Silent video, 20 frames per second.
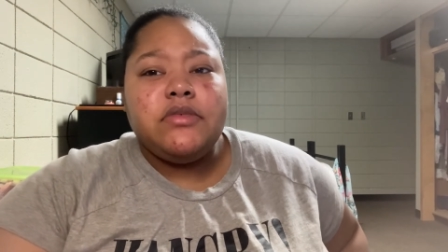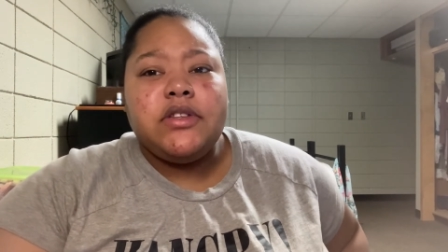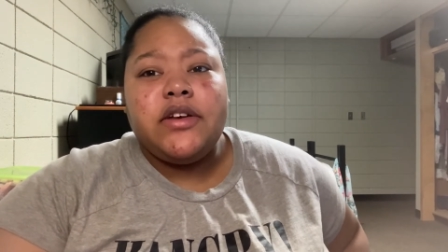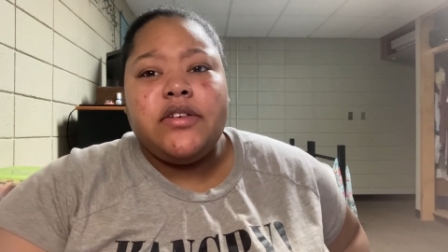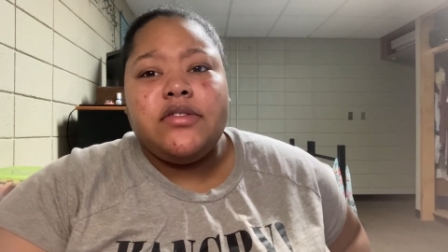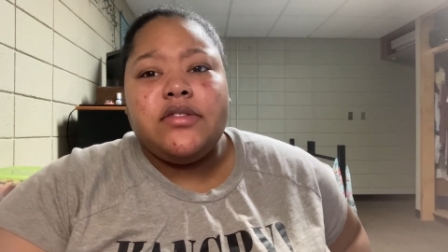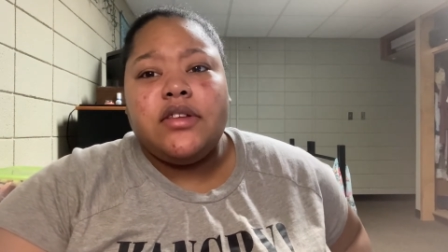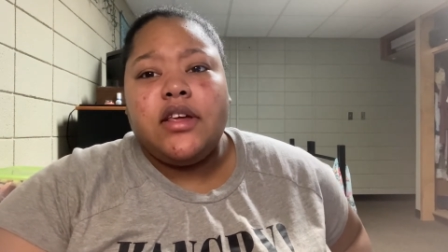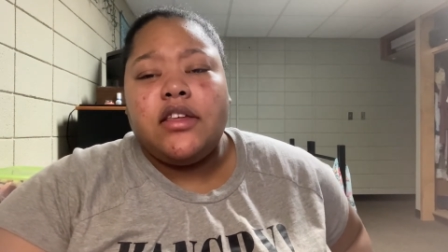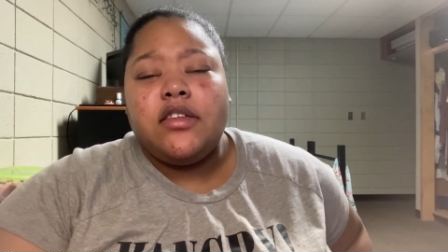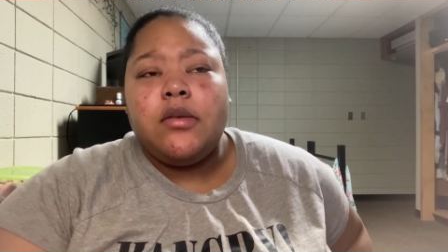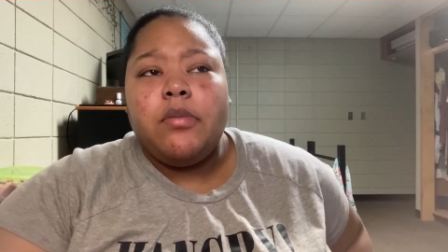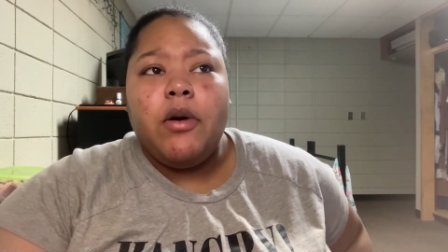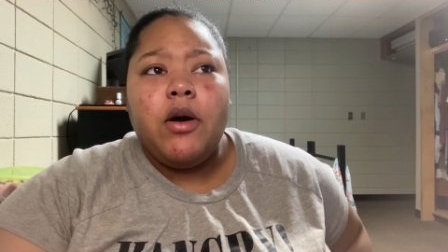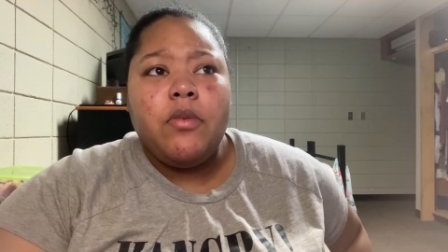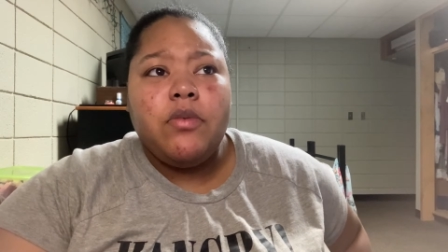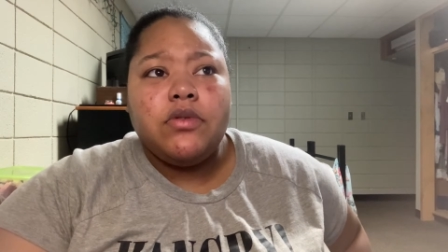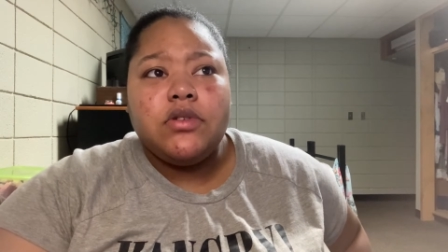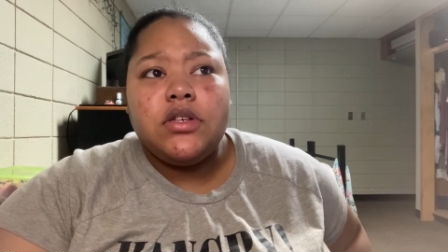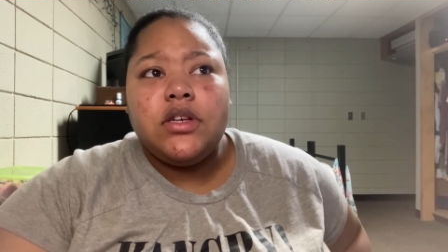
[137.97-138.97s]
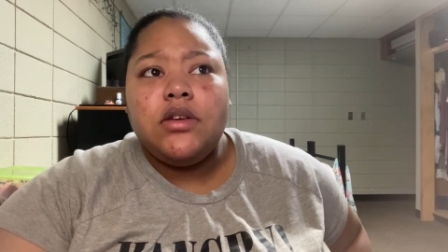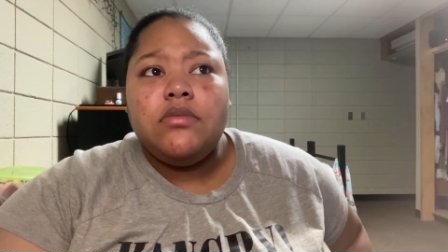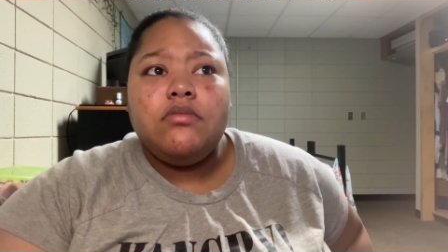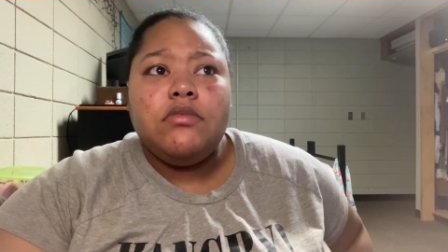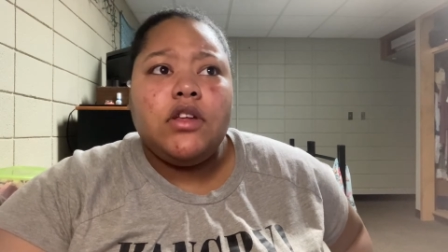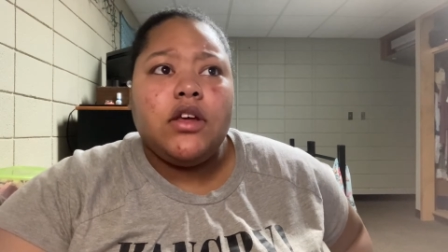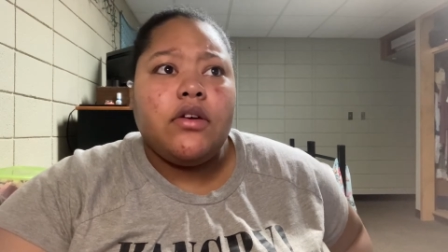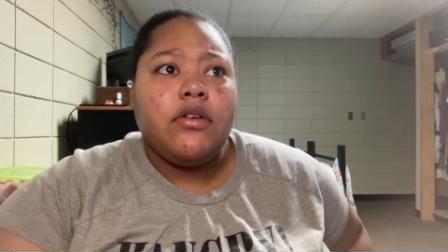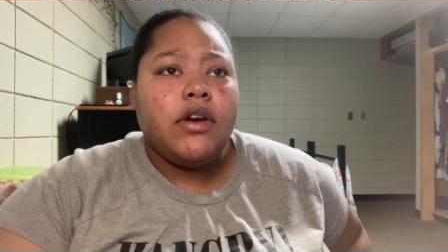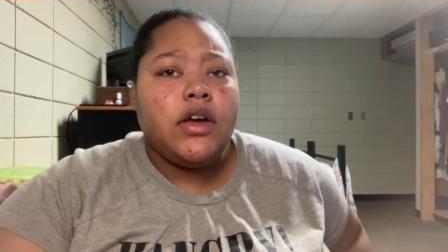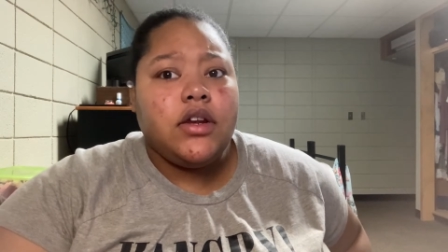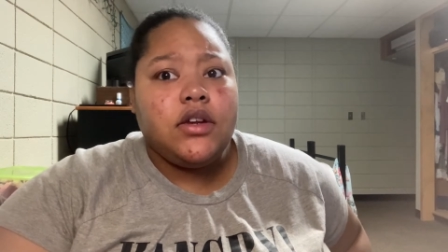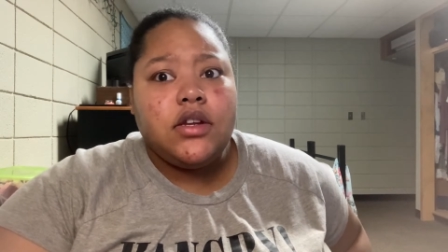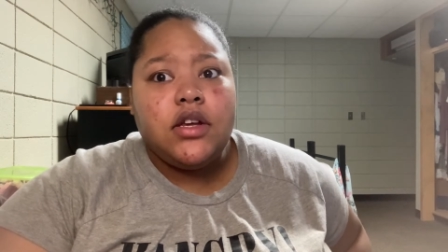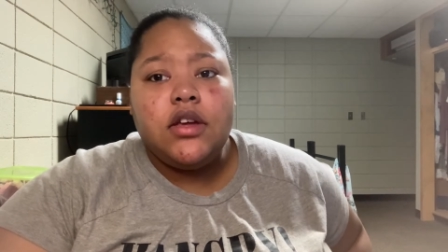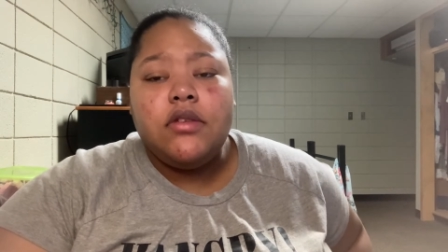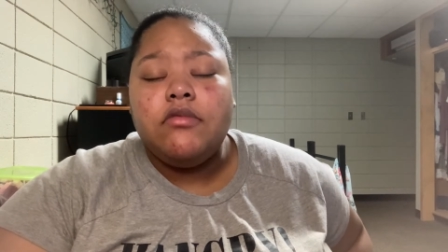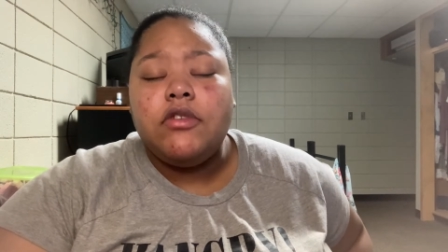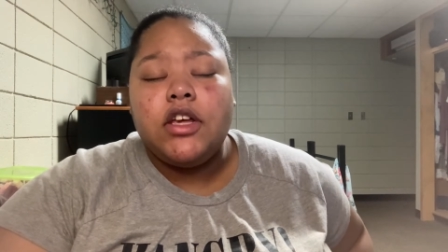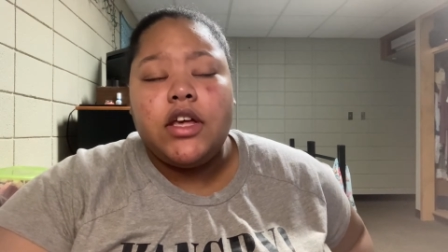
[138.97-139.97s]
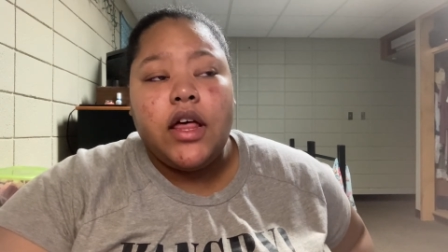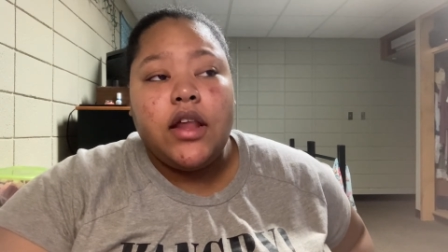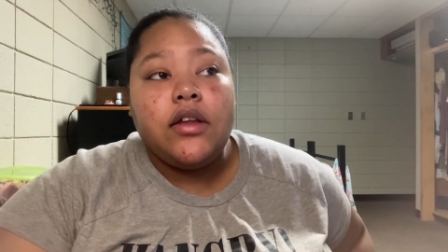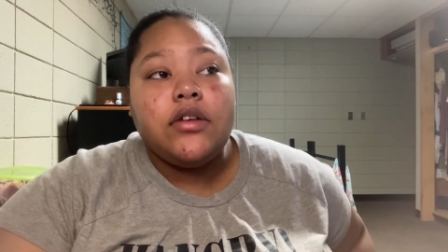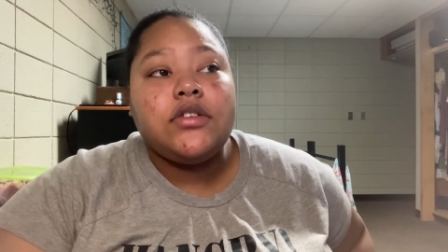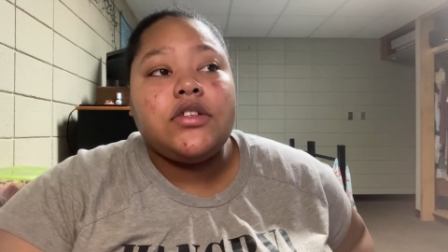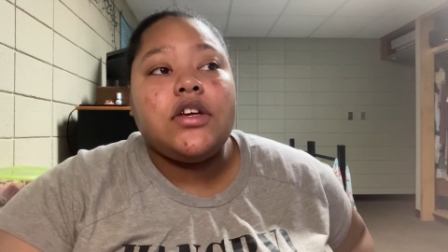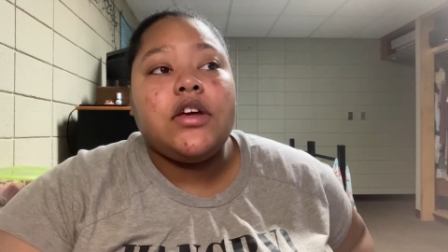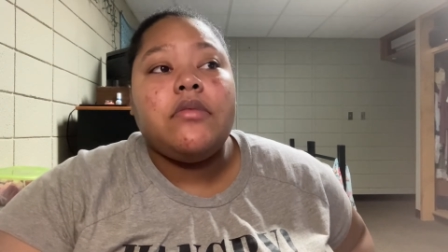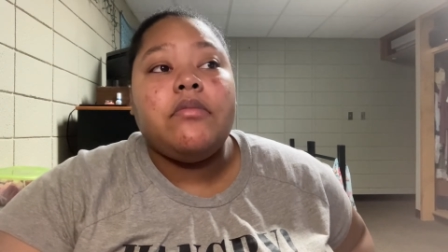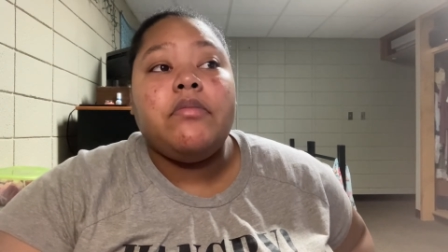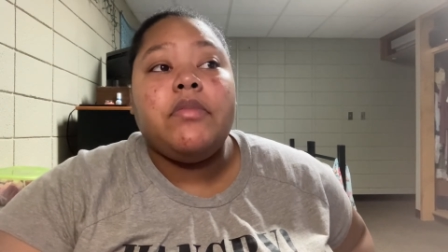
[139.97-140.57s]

There's, like, the purple team, the green team, the yellow team.